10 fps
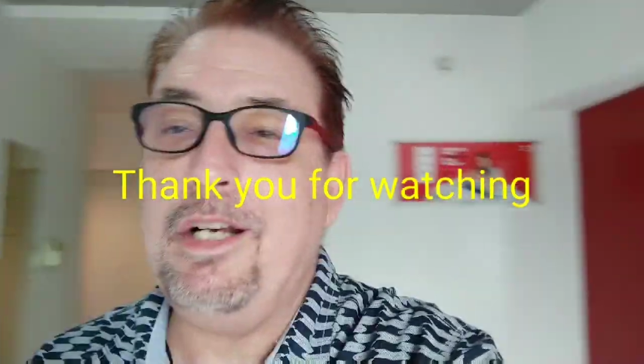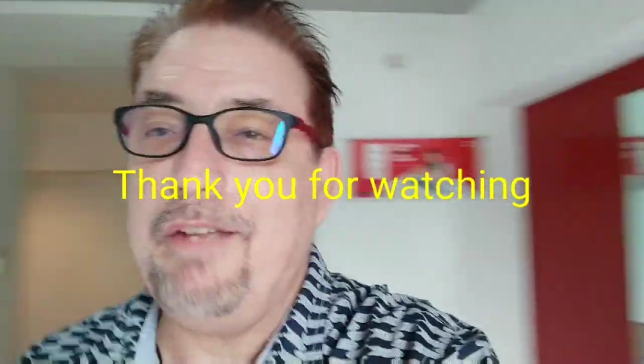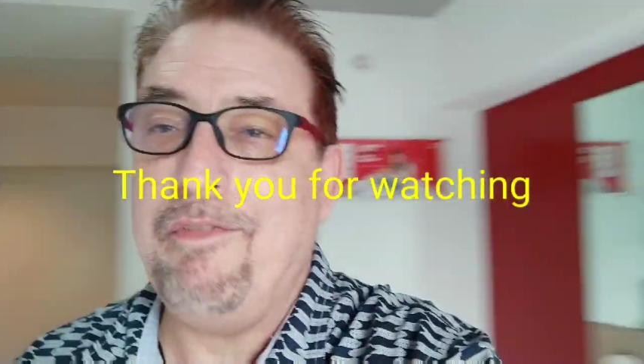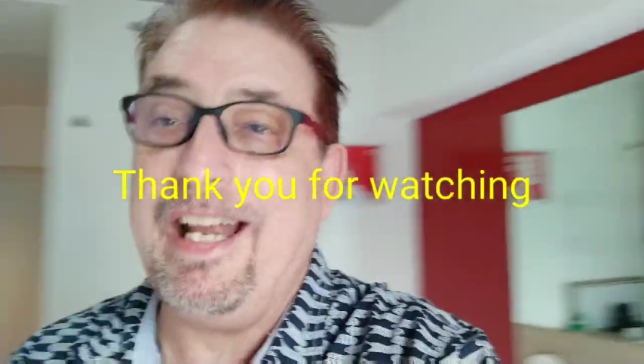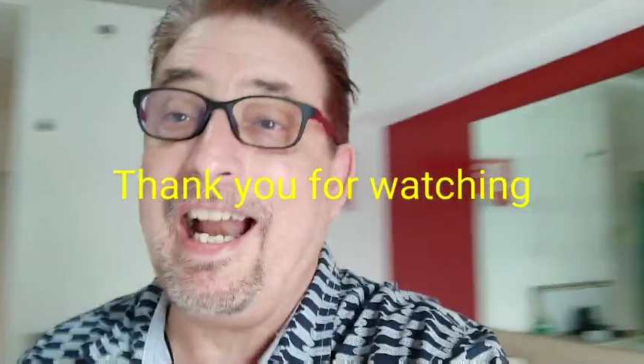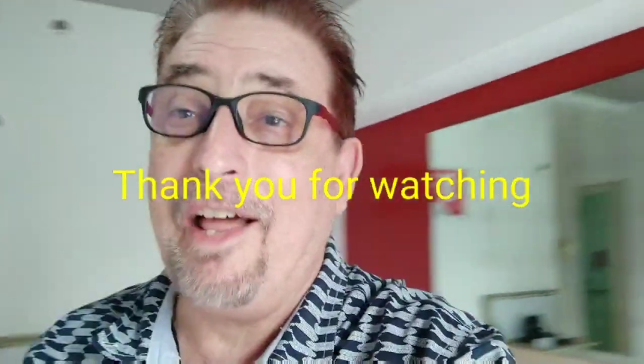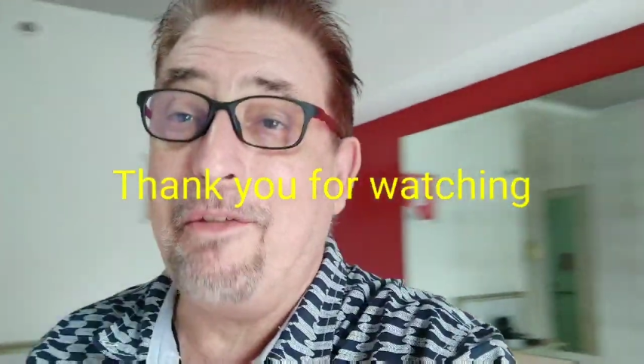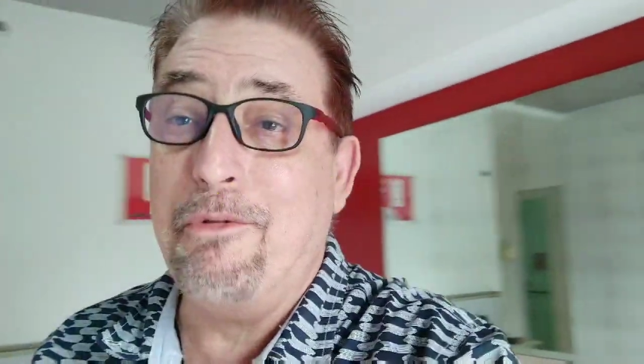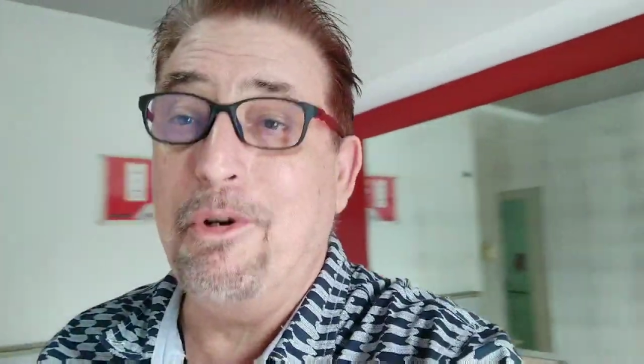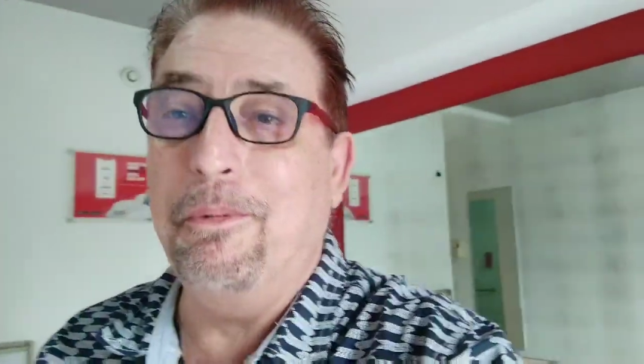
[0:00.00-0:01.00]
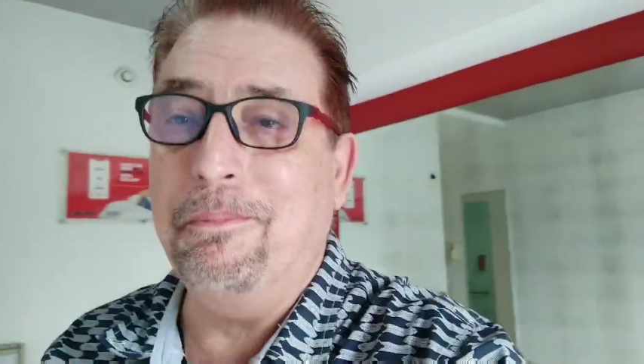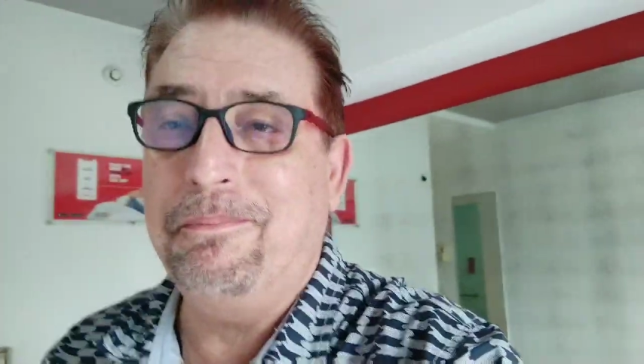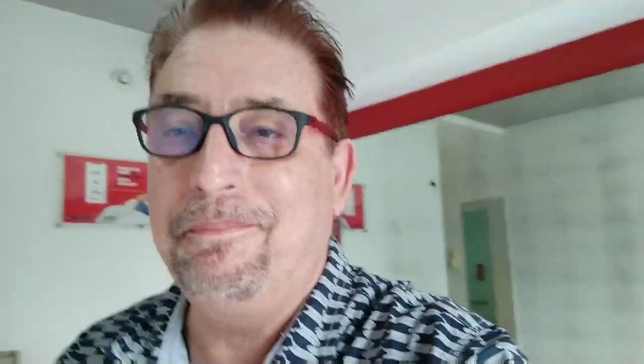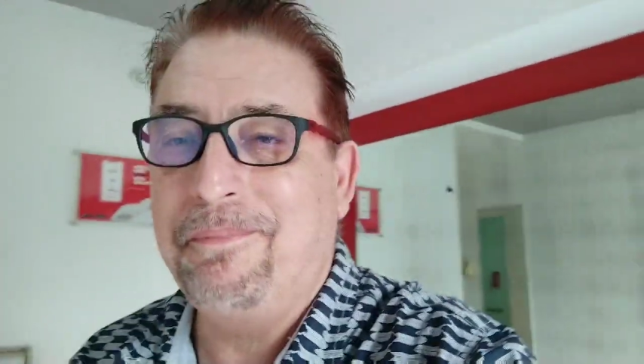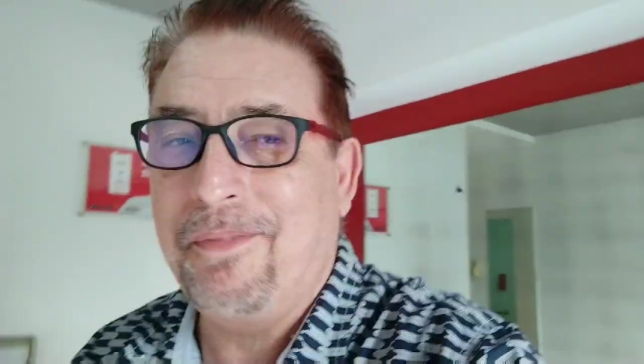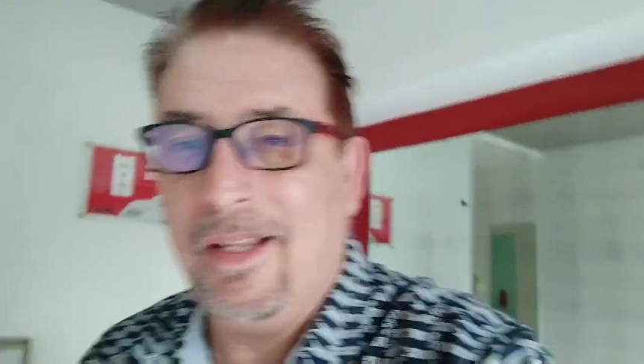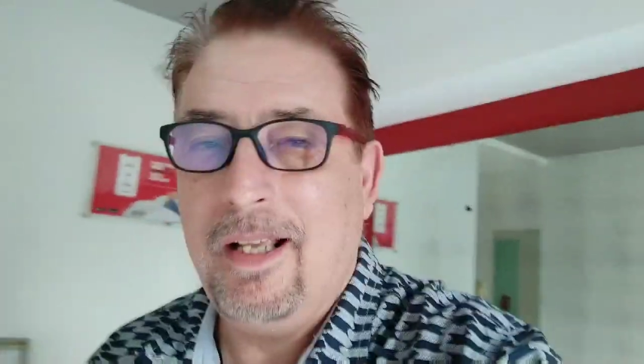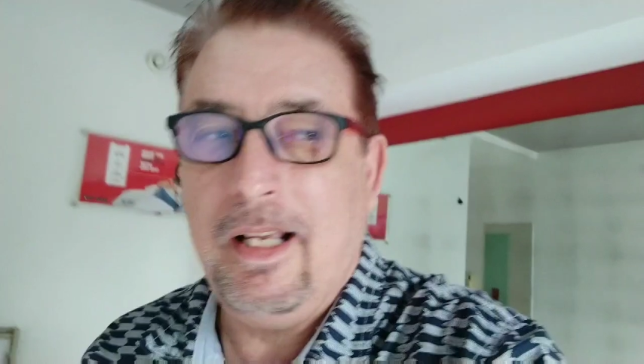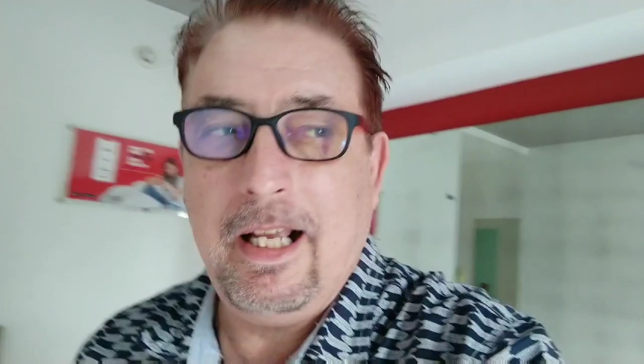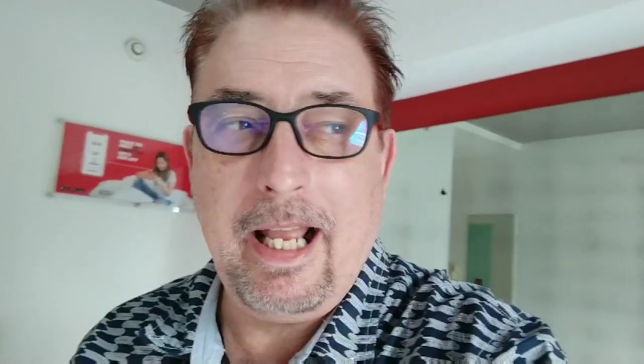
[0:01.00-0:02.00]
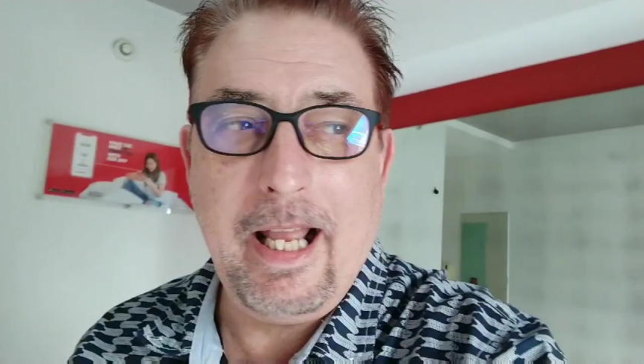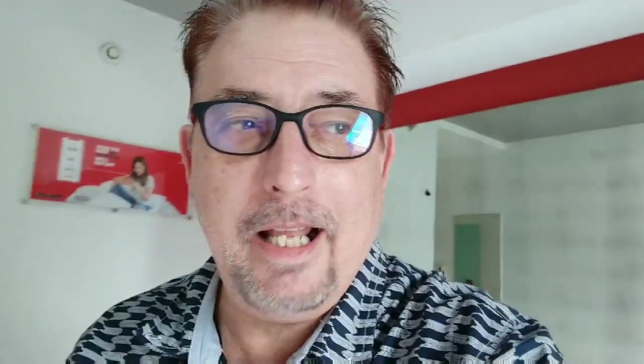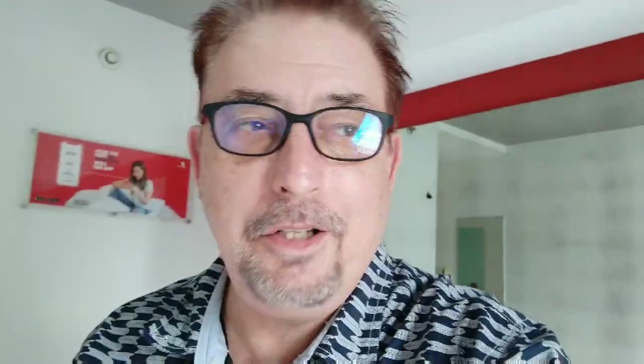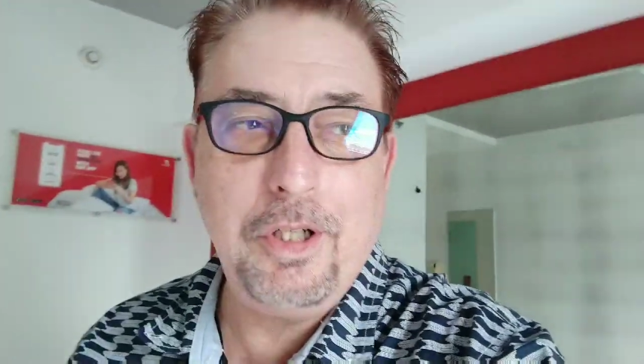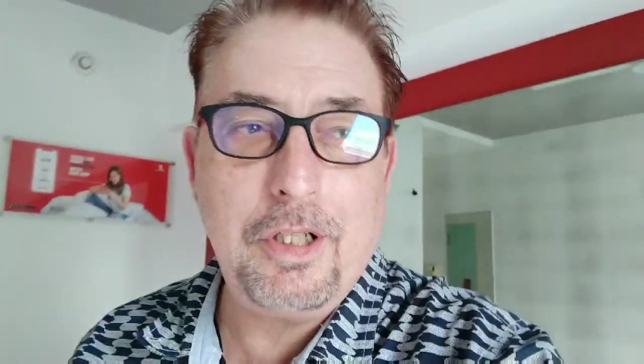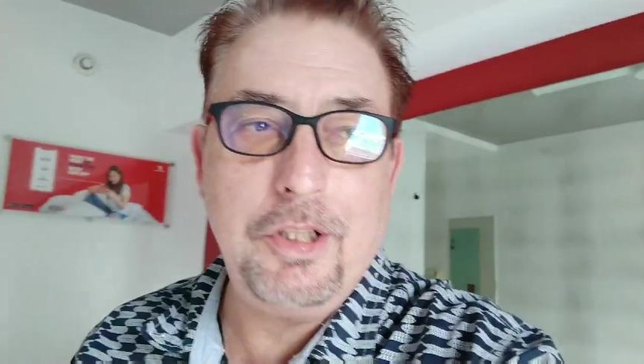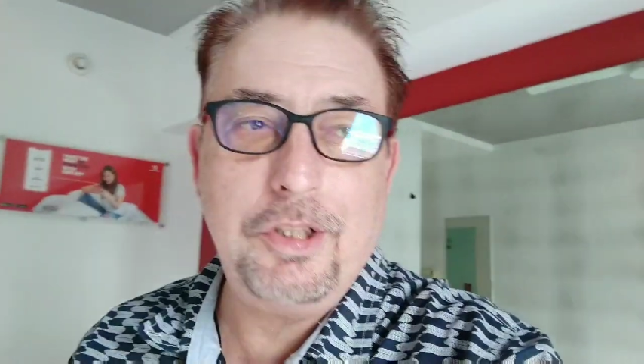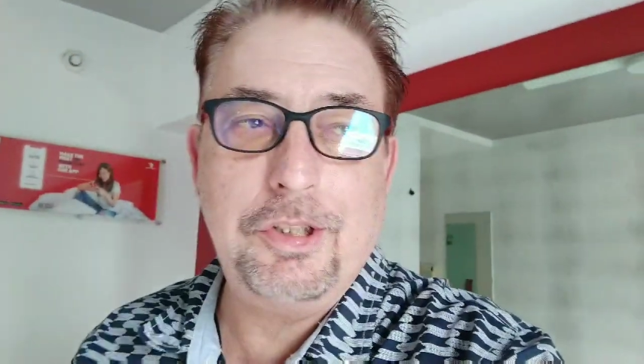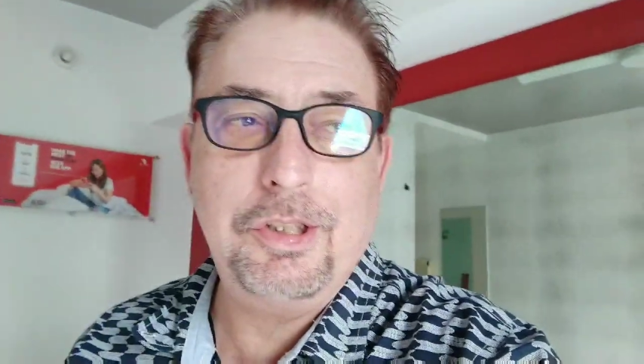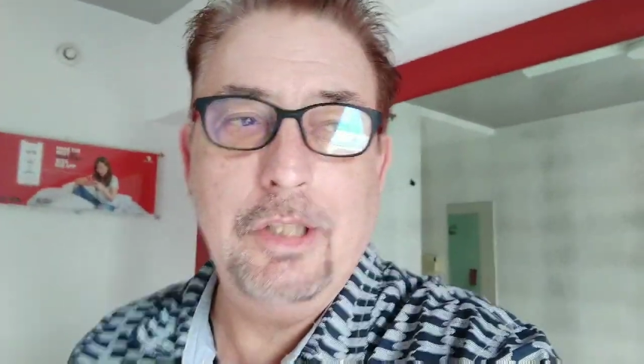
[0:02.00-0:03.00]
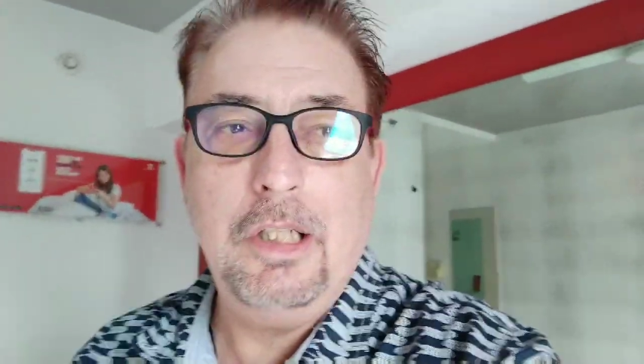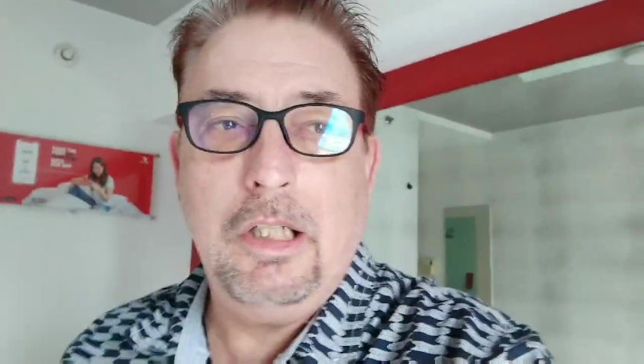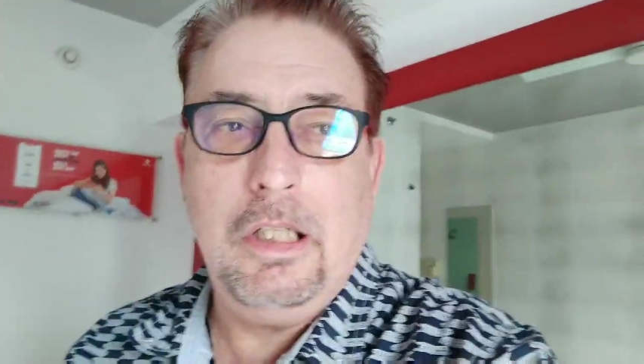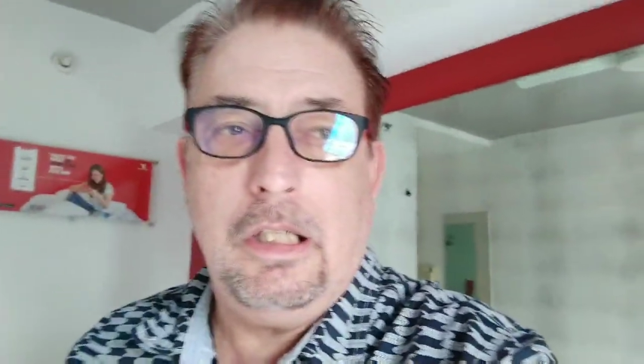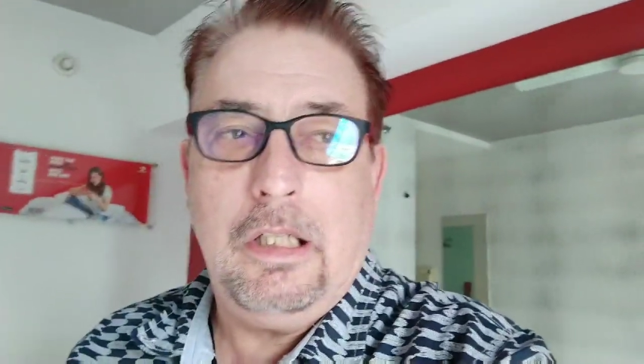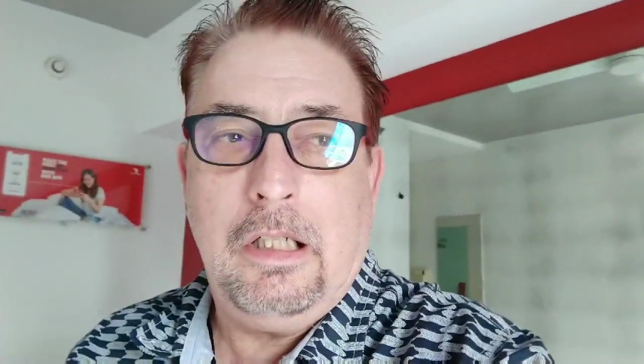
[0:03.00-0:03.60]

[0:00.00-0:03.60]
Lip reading: we couldn't even get out of the room. And it took us,